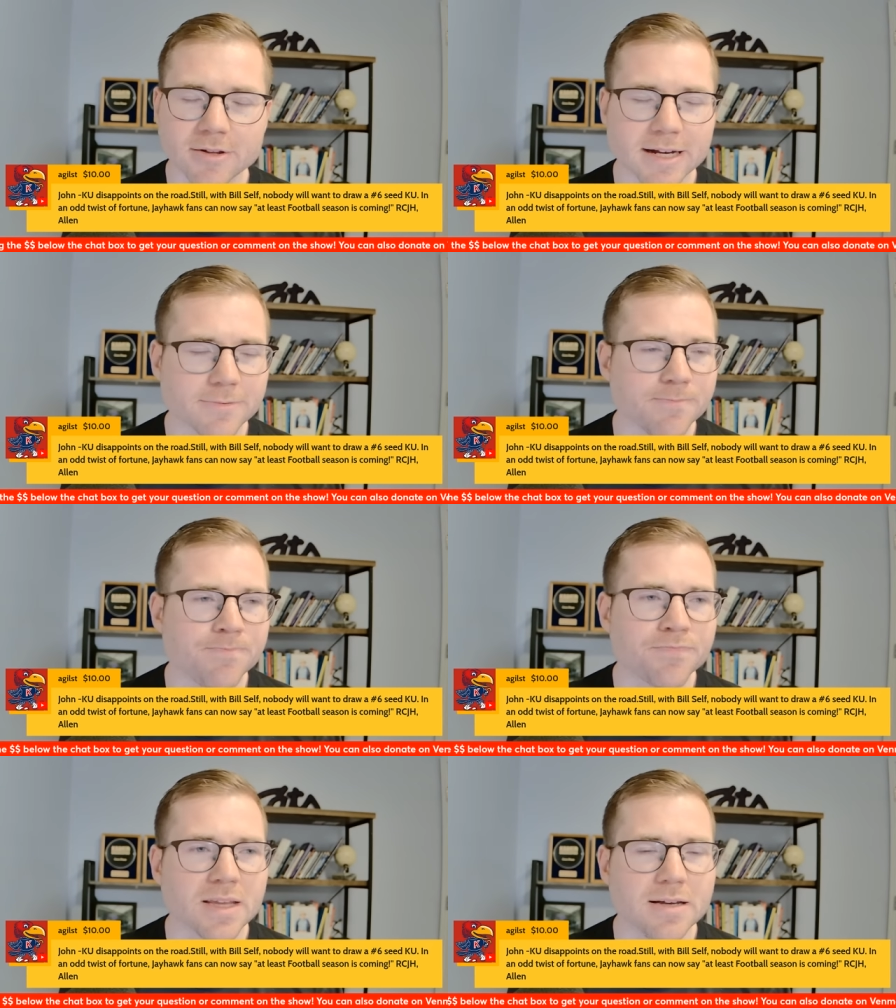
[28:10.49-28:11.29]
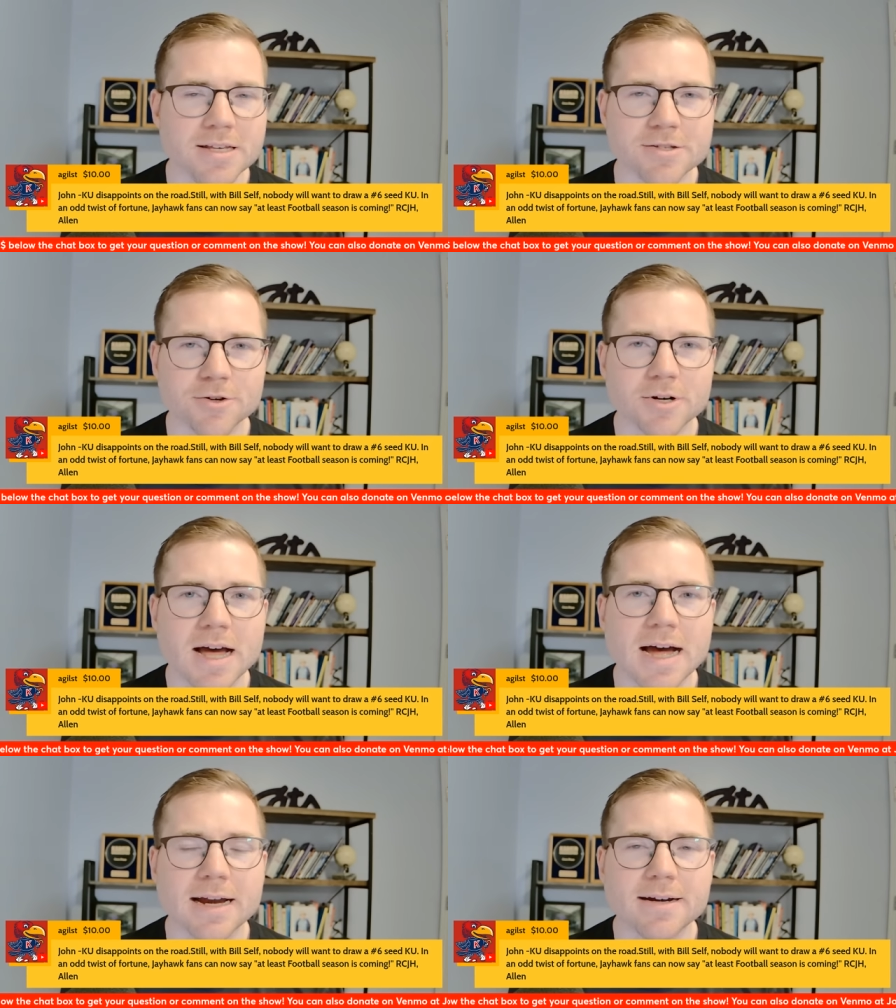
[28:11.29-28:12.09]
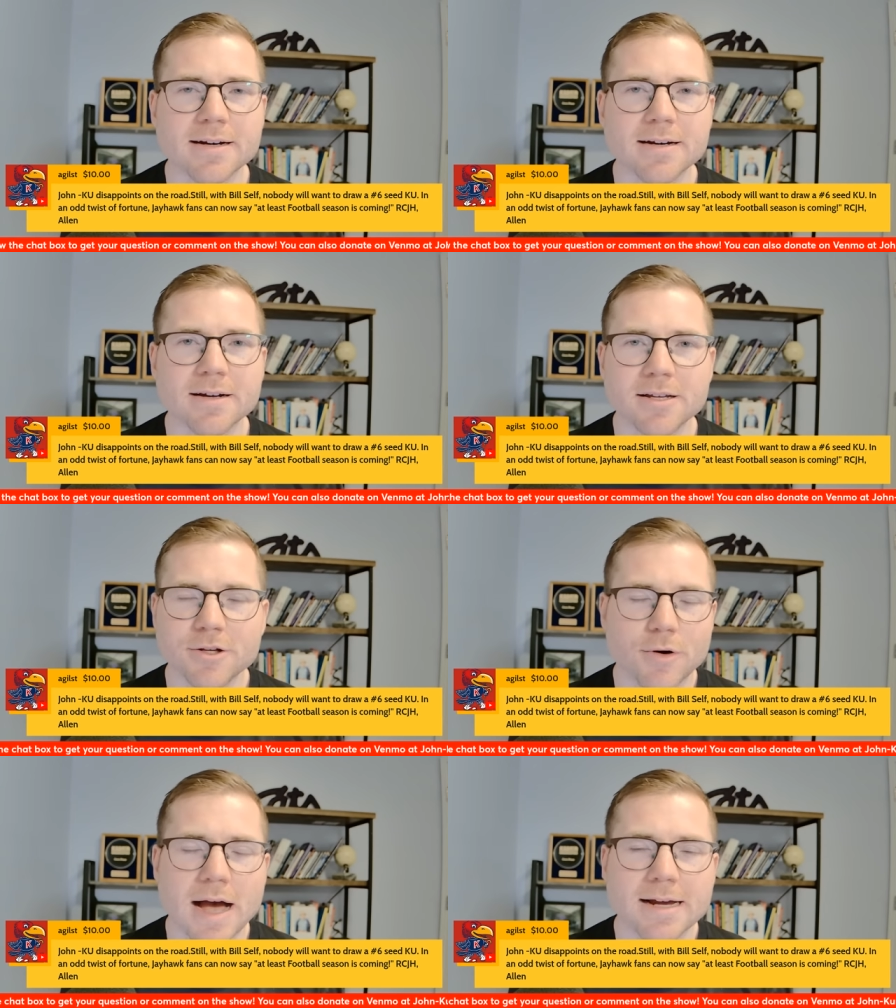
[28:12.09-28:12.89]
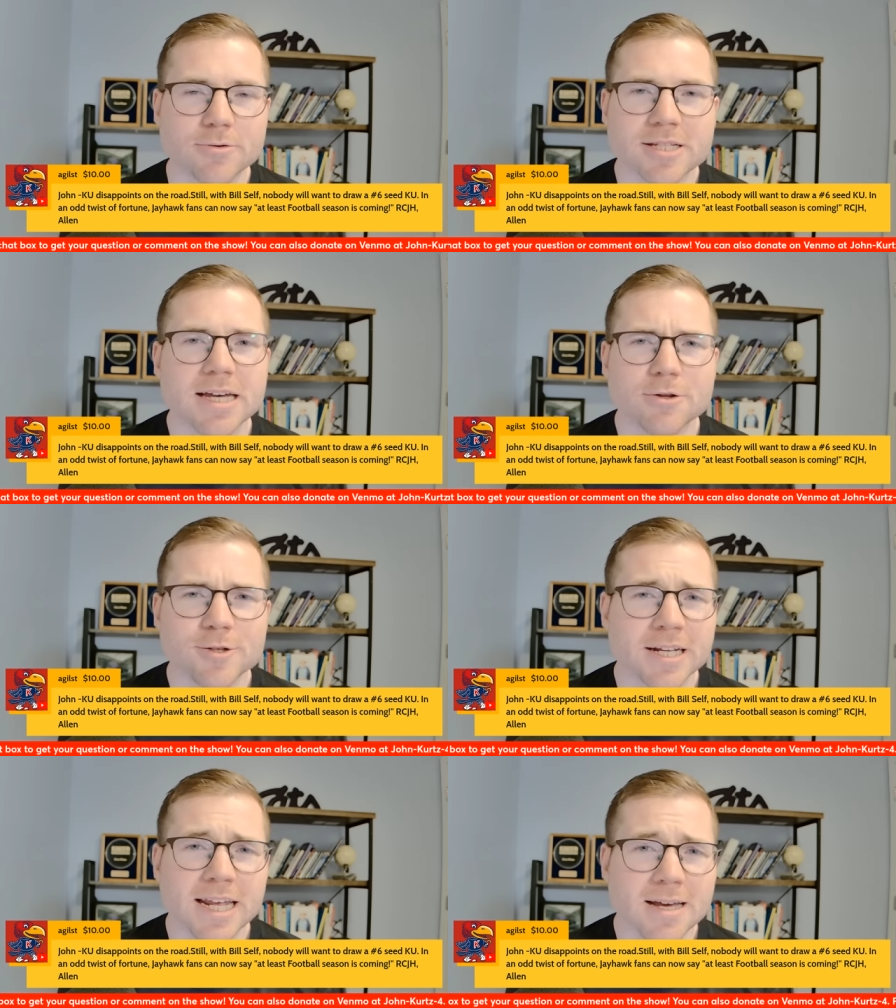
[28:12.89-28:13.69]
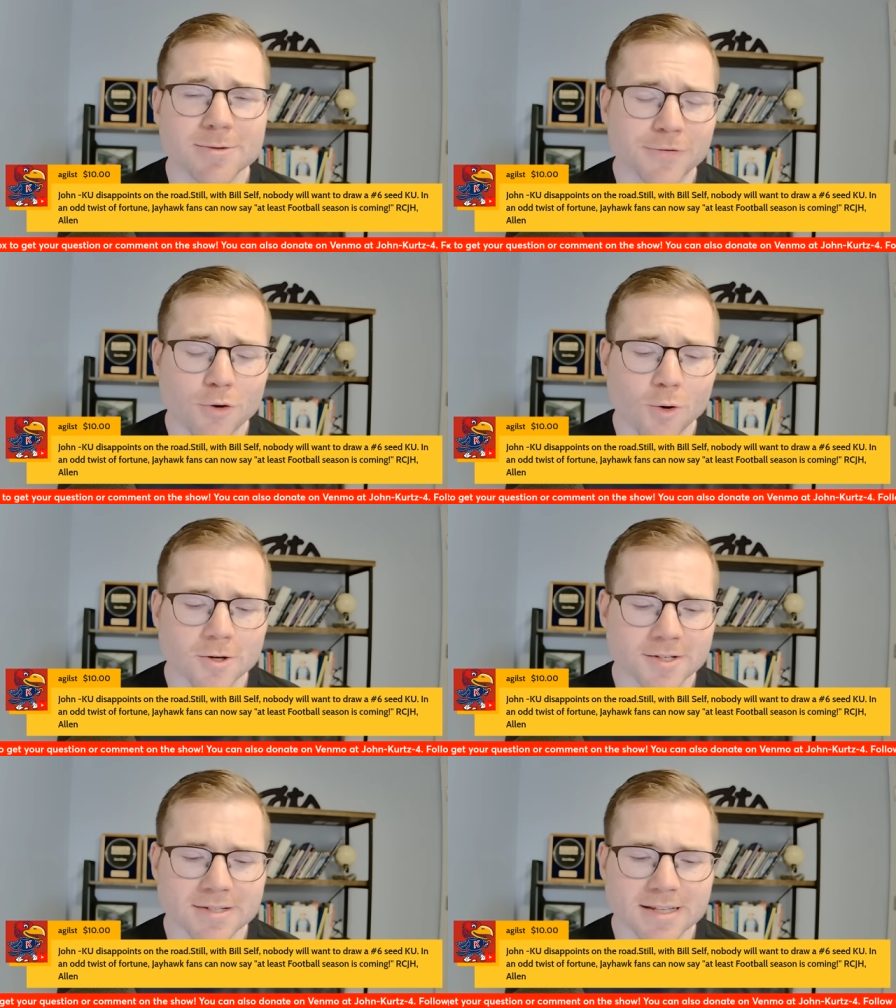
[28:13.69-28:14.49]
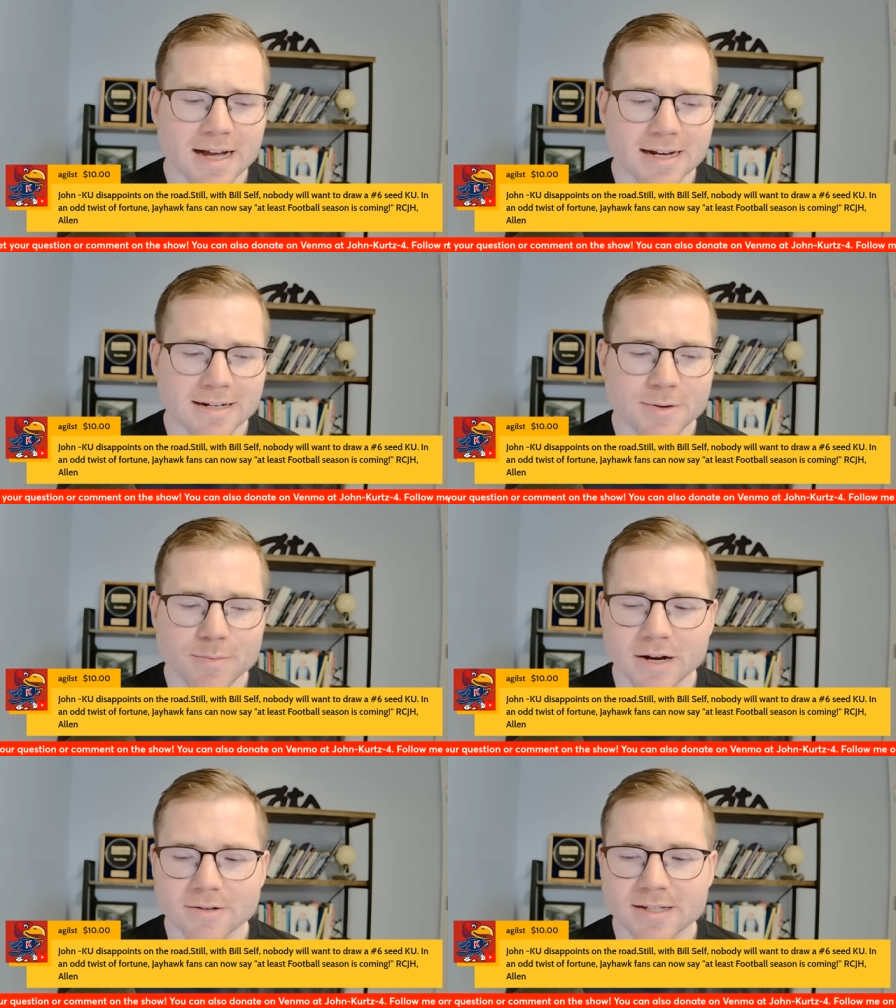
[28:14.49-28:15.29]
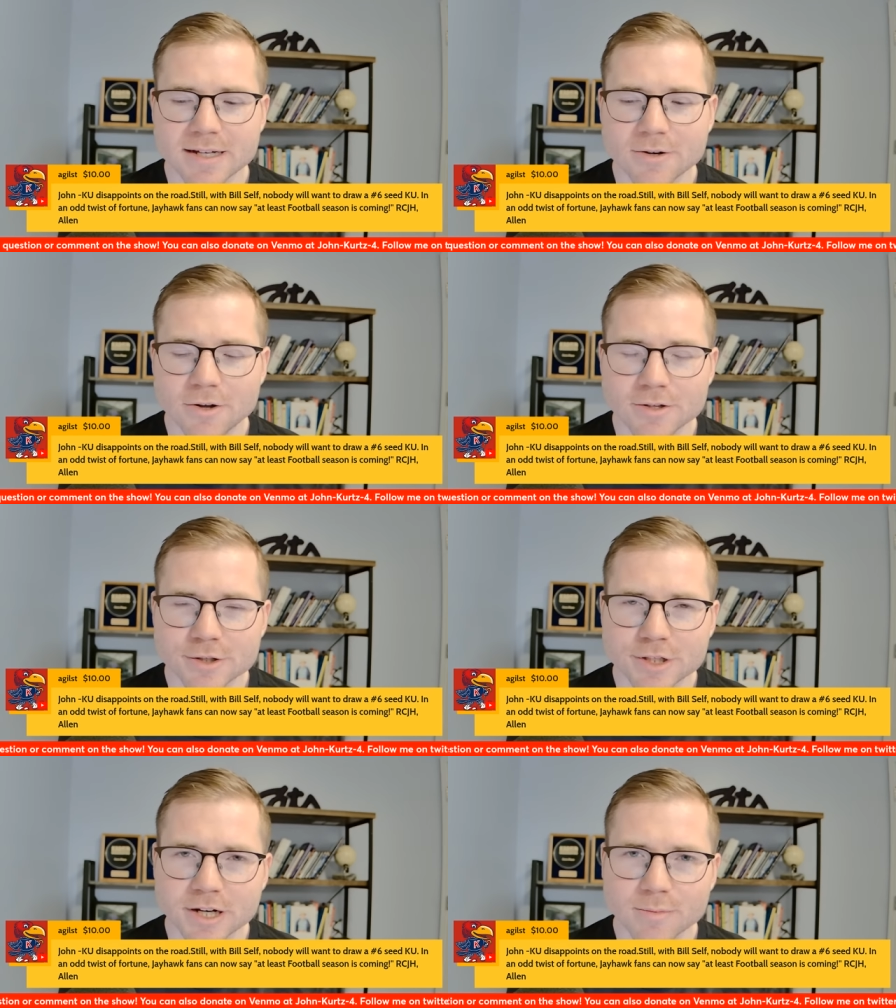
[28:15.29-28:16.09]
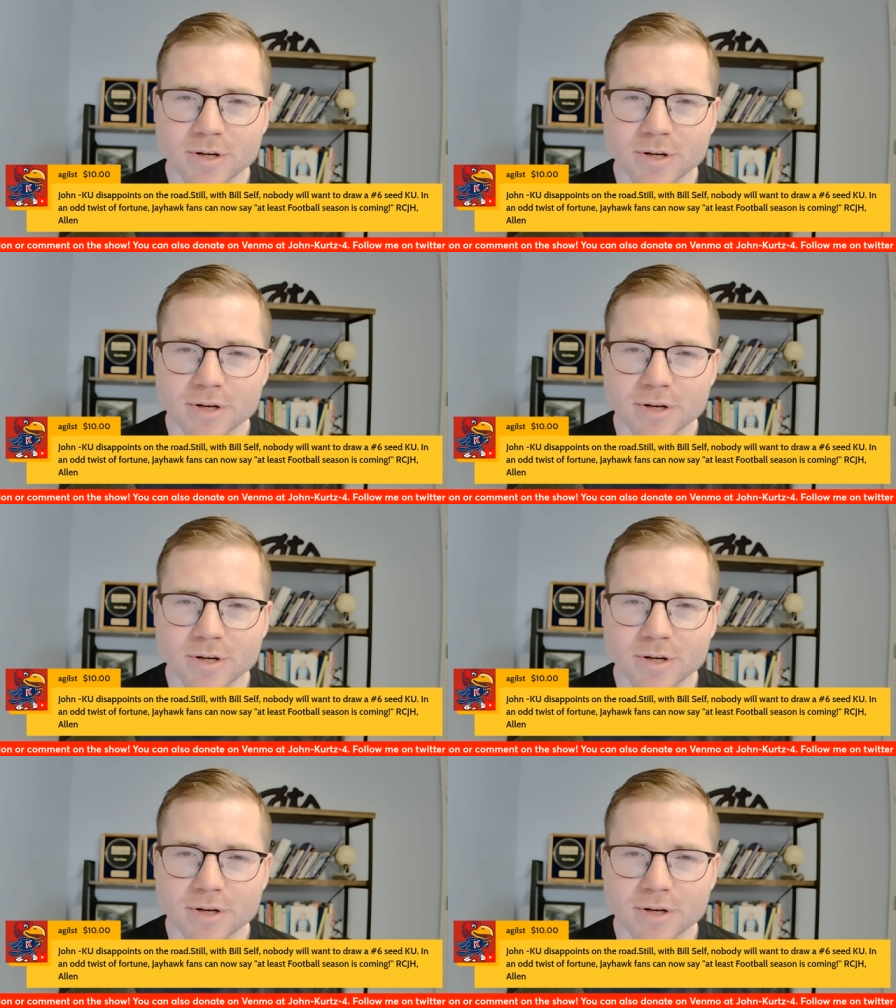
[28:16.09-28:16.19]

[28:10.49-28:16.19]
Like, these are not, you know, Iowa State losing in Ames, of course, is not embarrassing at all this year.